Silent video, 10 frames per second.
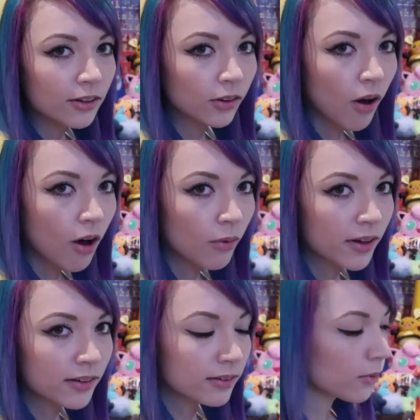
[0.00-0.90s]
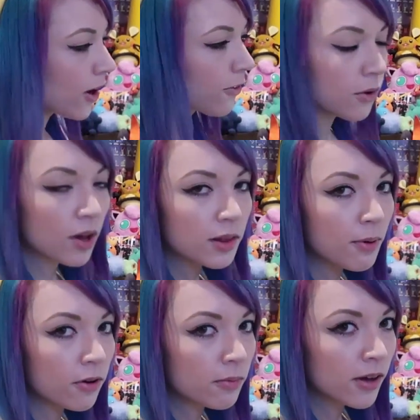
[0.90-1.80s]
So always, wherever you want the
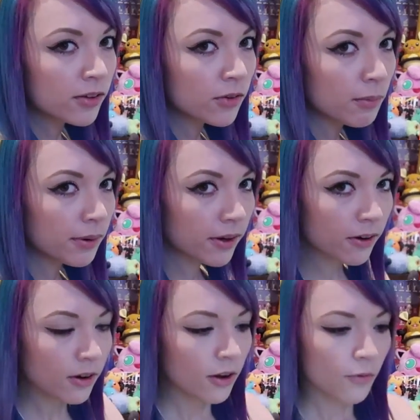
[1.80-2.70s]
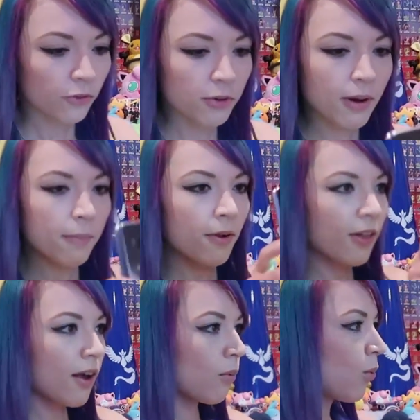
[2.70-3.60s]
Pokemon to appear, remember
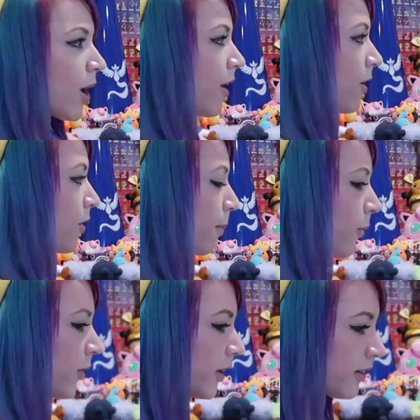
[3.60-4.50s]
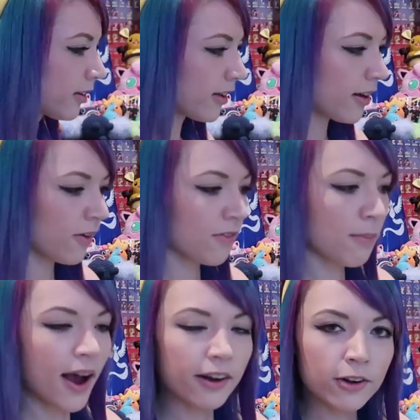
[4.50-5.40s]
that where you're pointing the center of the
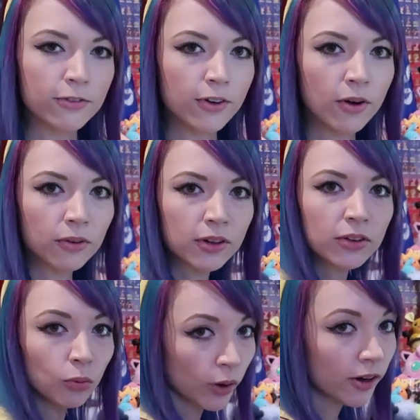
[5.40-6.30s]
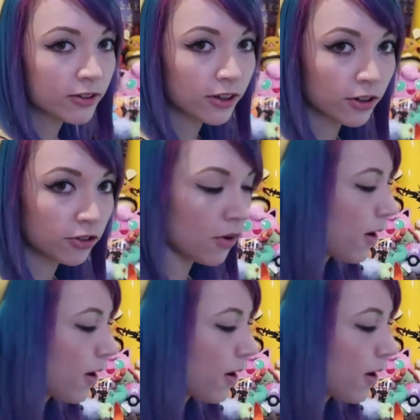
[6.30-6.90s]
back of your phone is where it's gonna show